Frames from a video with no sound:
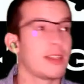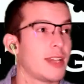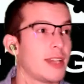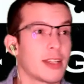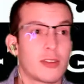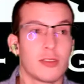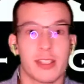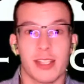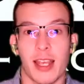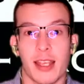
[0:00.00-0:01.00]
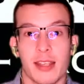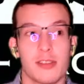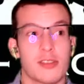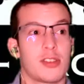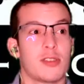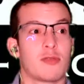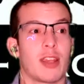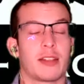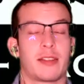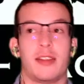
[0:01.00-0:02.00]
Yana Kunitskaya, she's
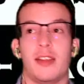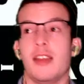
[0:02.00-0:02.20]
ranked